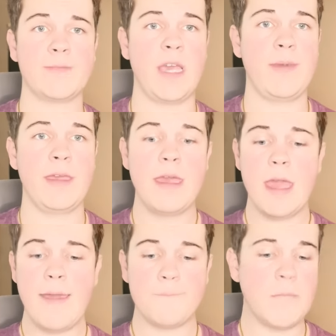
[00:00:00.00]
Maybe
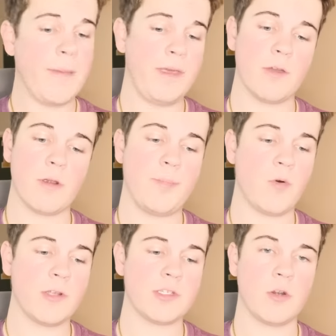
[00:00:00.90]
maybe the
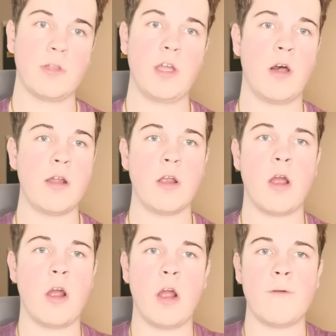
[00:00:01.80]
reports early on are,
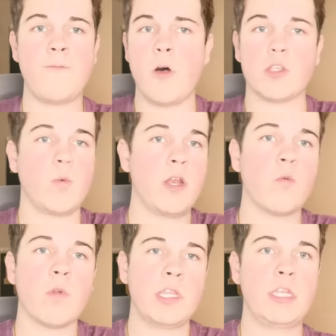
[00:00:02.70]
are, are, false. We
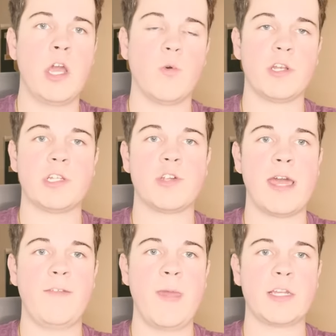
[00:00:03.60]
don't really know. We're just
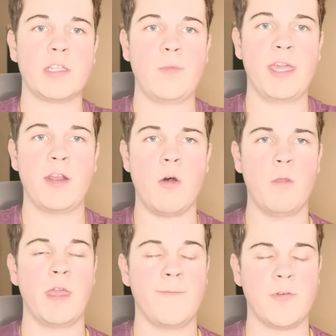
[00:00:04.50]
trying to make sure that we get all
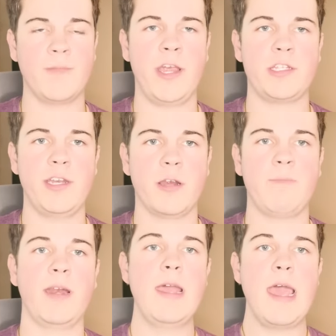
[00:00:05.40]
the information here.
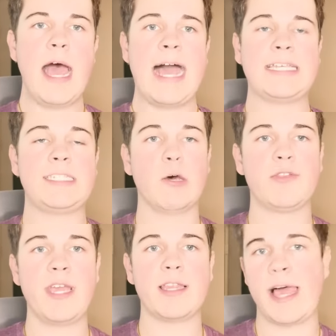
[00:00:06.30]
But I still
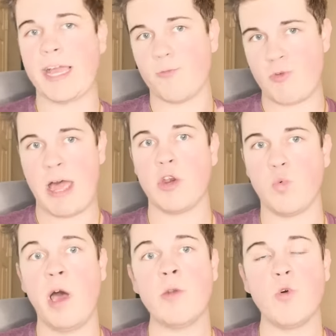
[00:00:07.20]
think like round
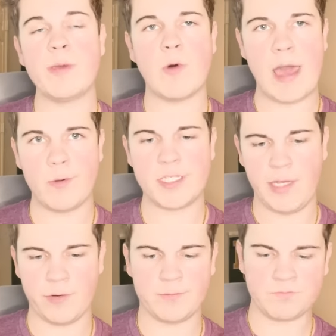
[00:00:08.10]
one will be wide
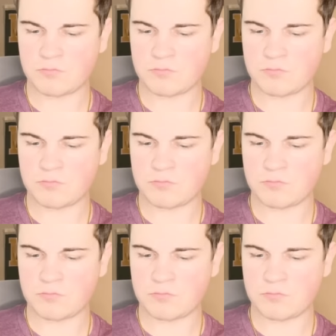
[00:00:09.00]
receiver.